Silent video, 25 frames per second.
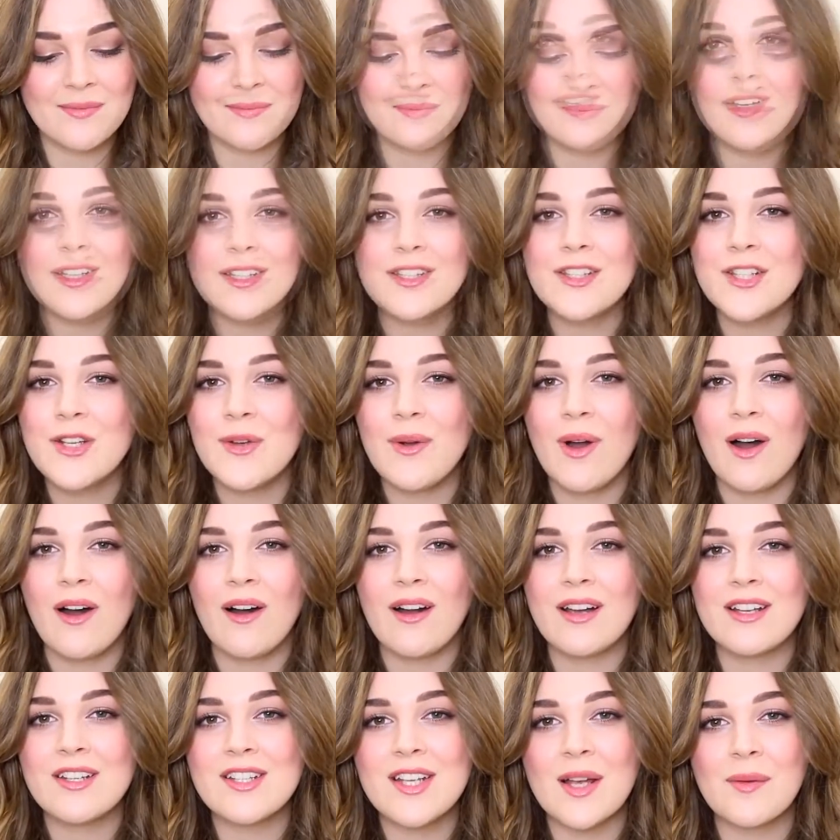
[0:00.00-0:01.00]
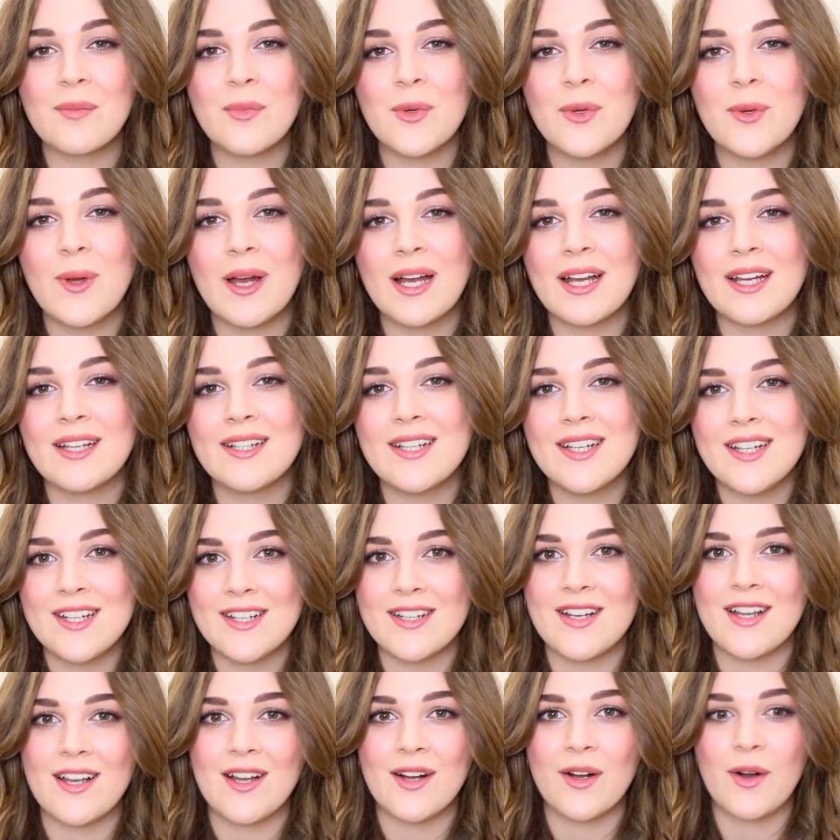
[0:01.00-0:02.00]
So the first two are a shampoo and
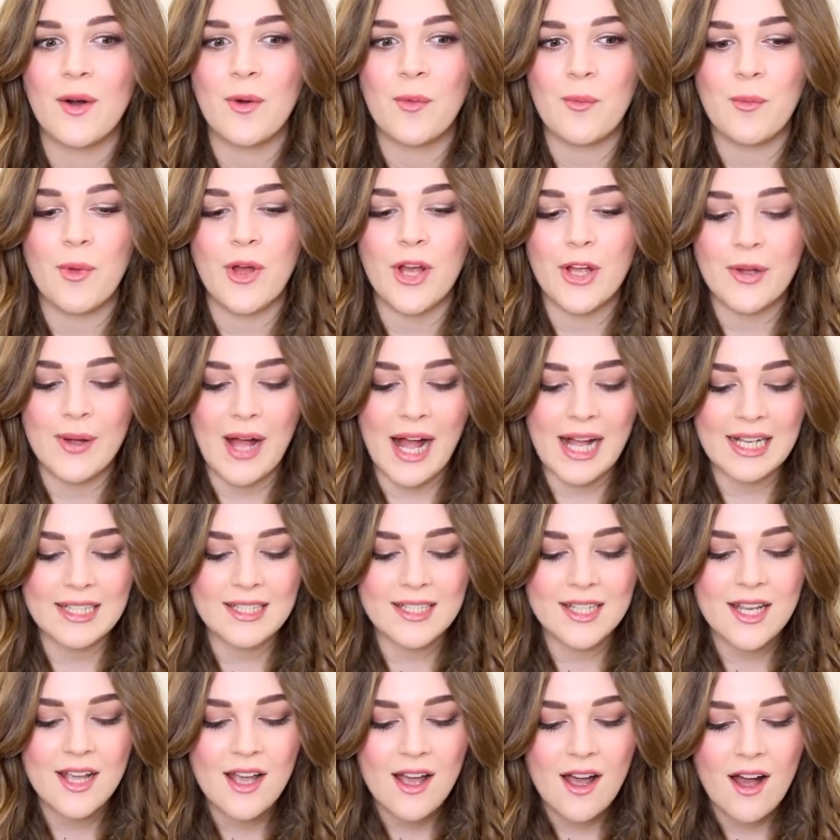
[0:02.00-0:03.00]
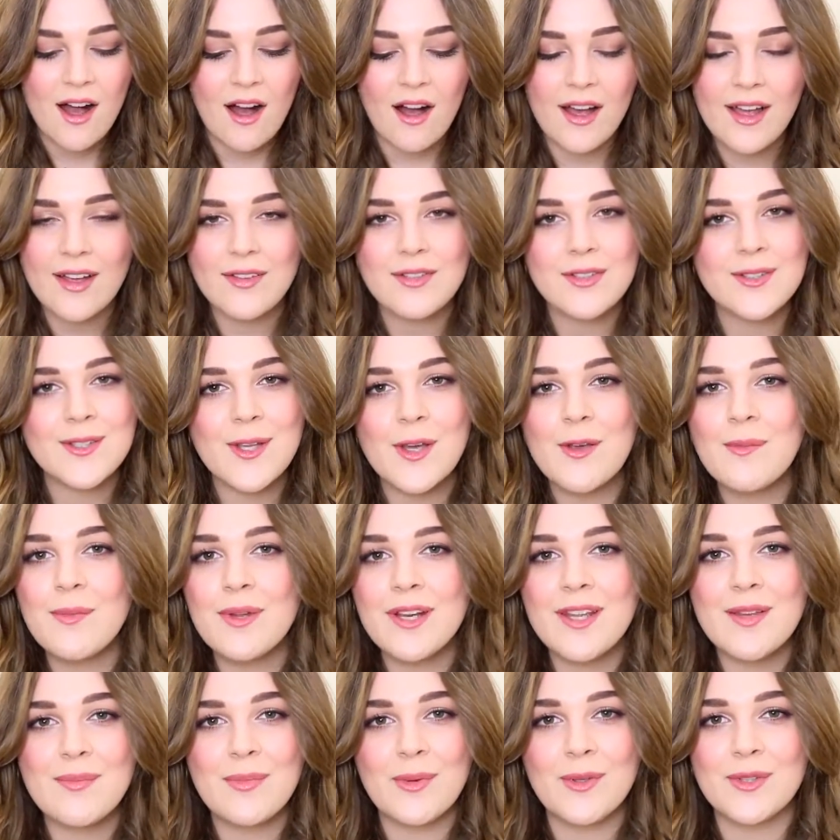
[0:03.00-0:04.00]
conditioner combo, and I have so
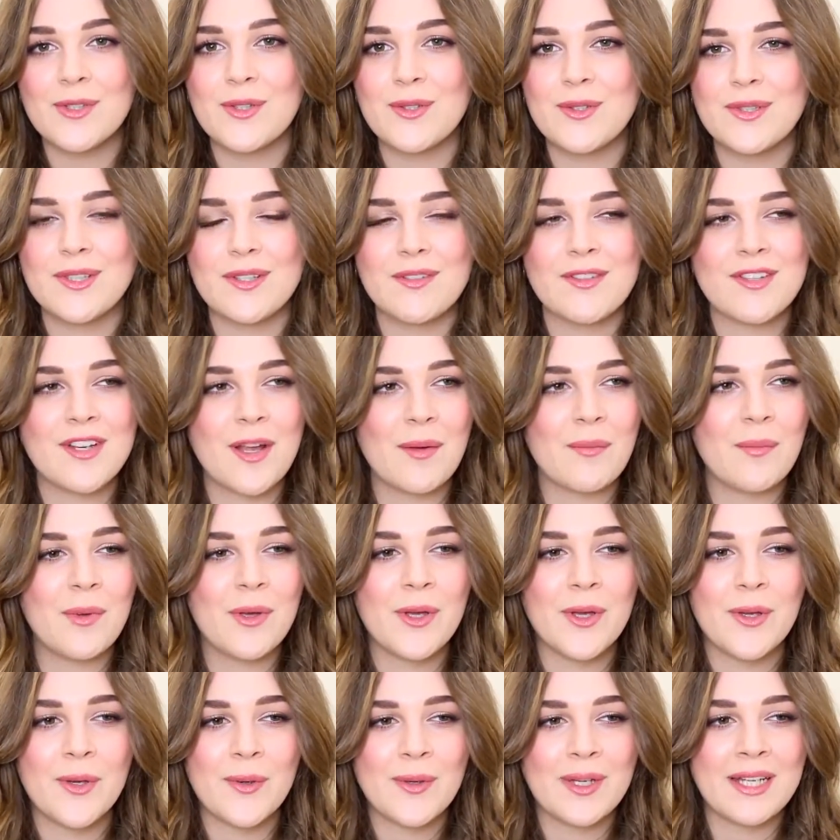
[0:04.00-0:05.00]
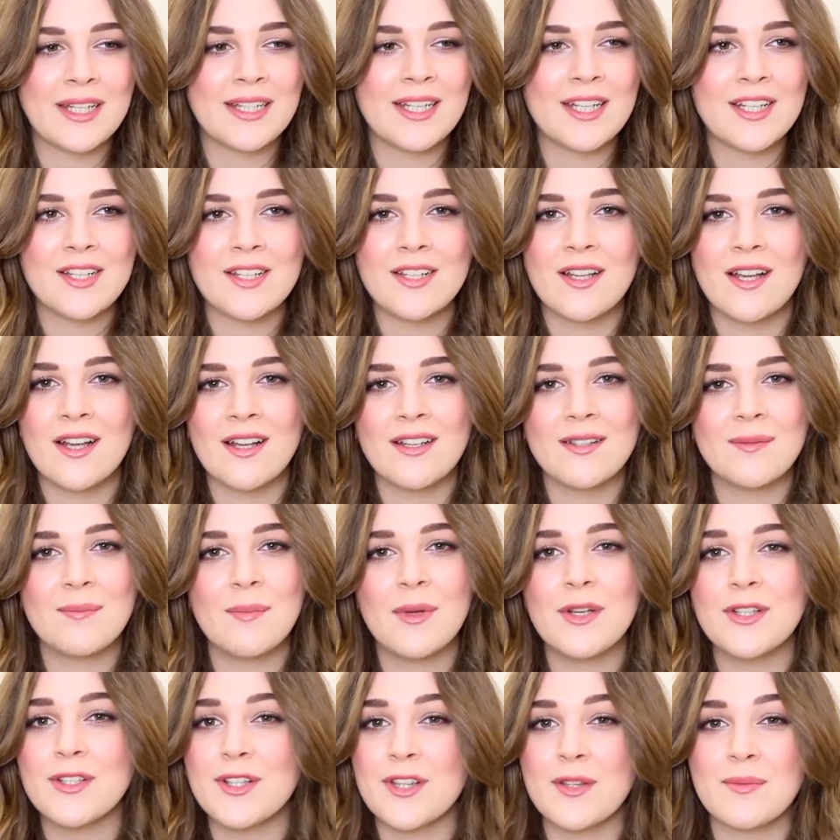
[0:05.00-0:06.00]
many bottles of shampoo and conditioner,
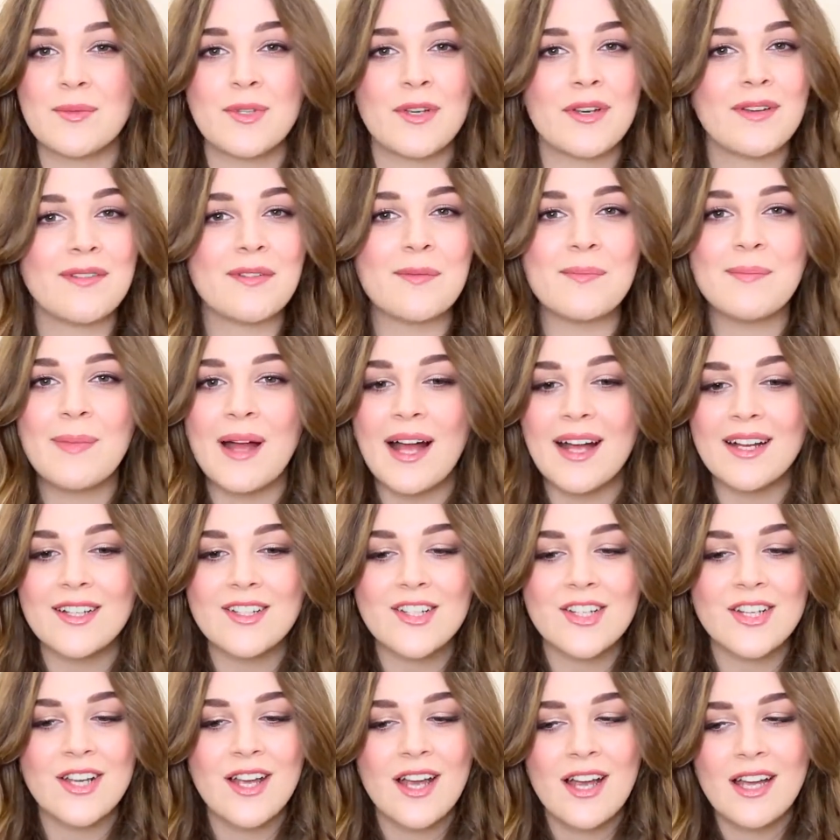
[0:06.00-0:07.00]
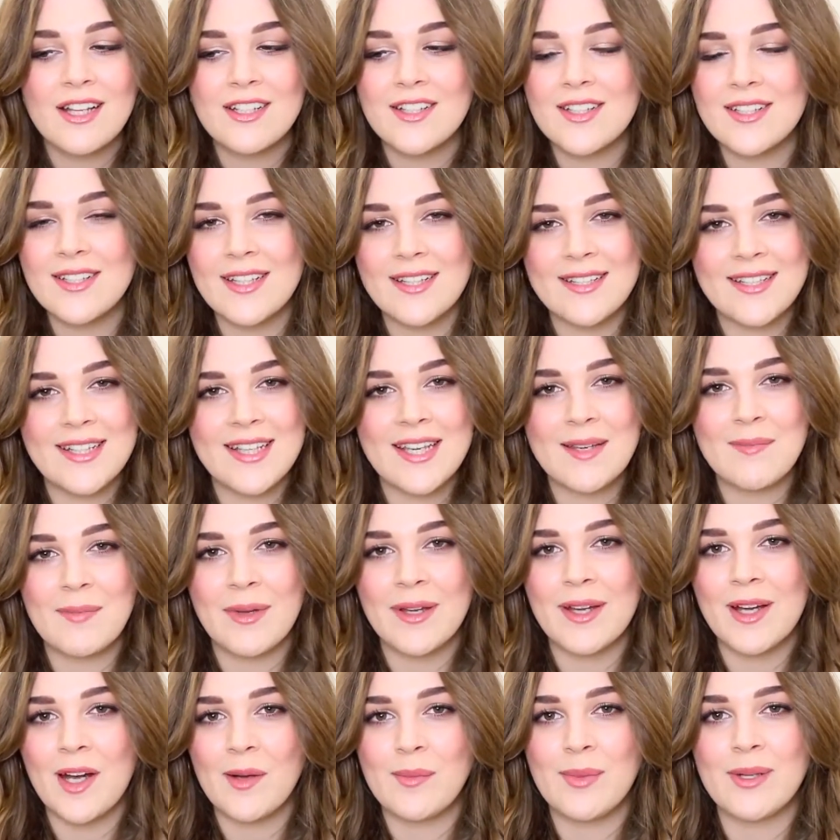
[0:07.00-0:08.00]
most of them don't even match, just sitting in
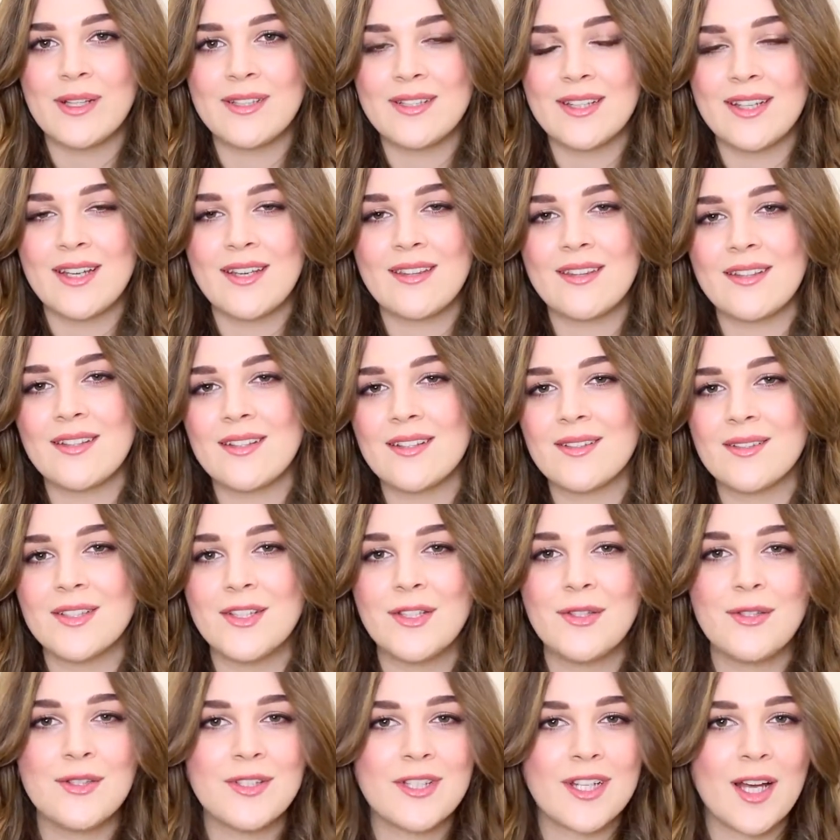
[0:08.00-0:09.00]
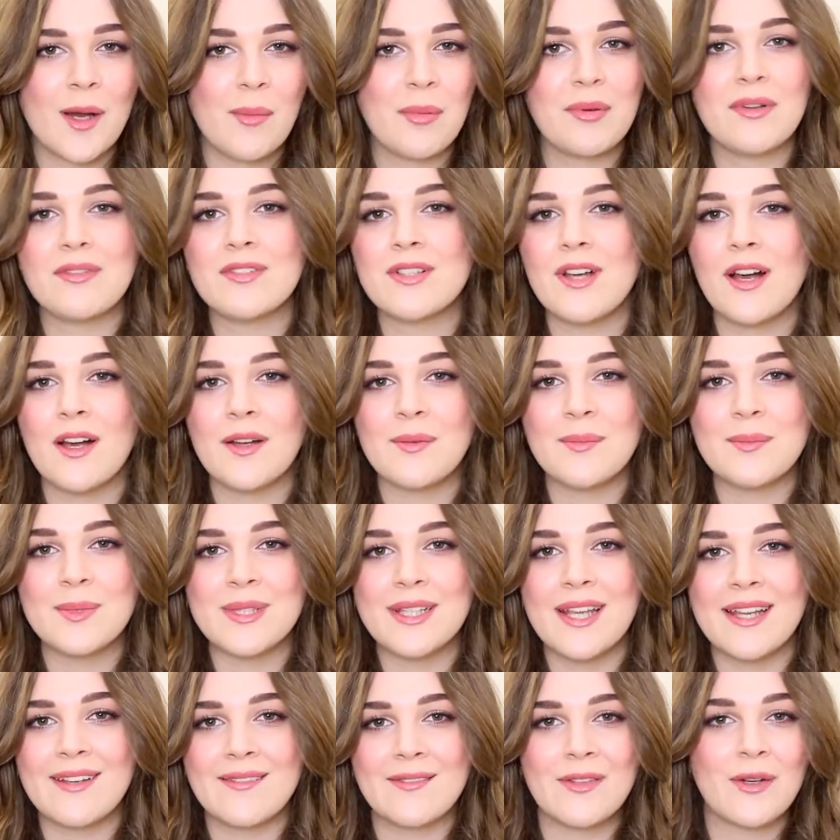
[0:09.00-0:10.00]
my cupboards, either used a couple of
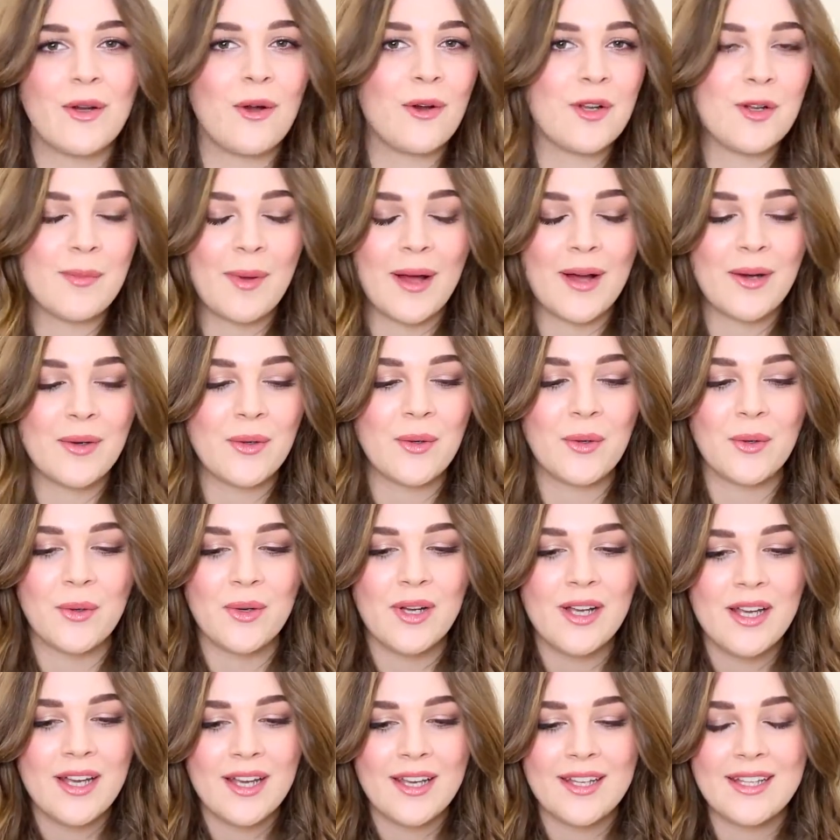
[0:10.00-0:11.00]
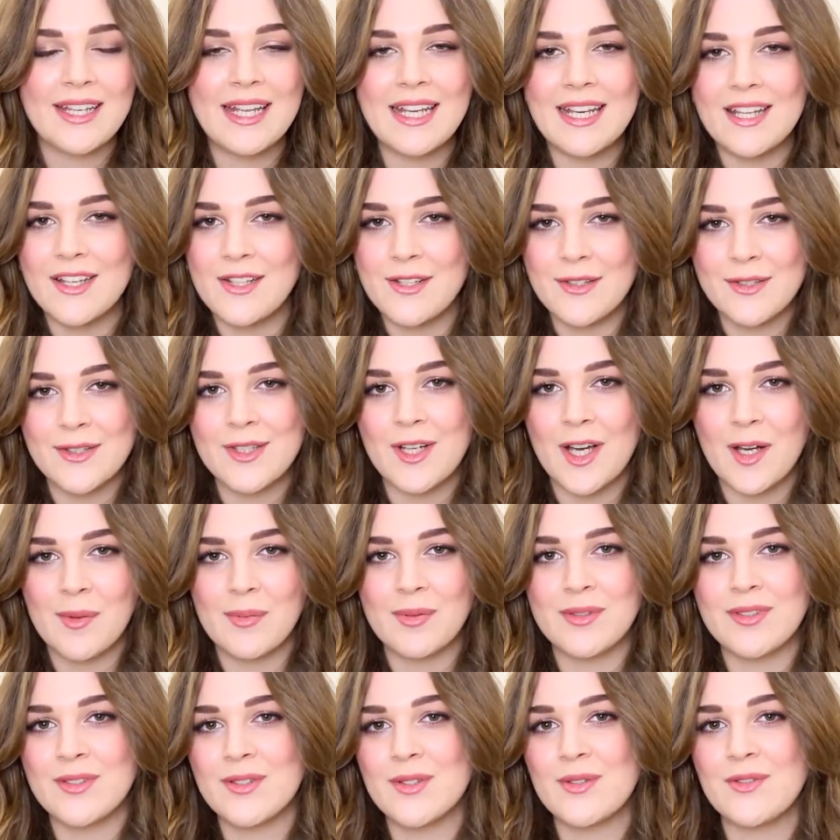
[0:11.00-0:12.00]
times and forgotten about, or nearly used
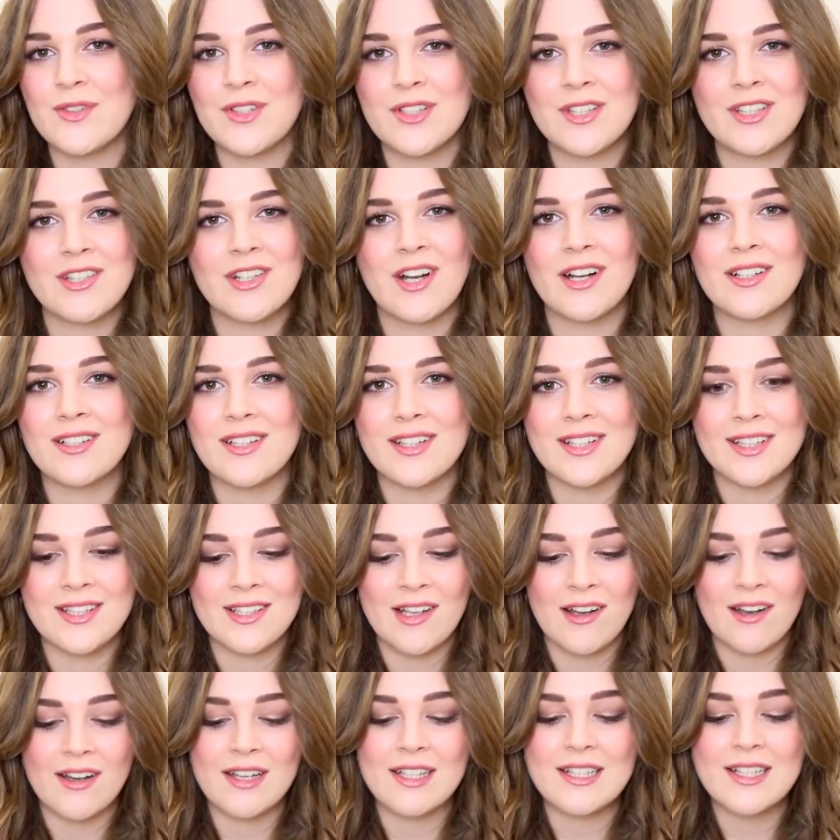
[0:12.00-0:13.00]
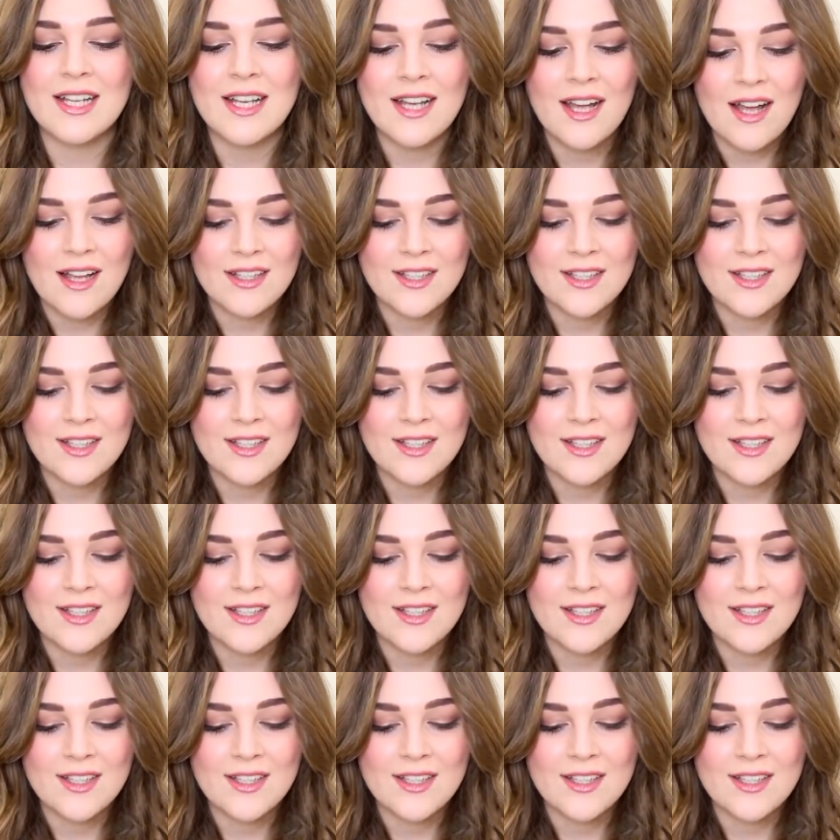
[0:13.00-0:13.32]
up and sort of just chucked to the side.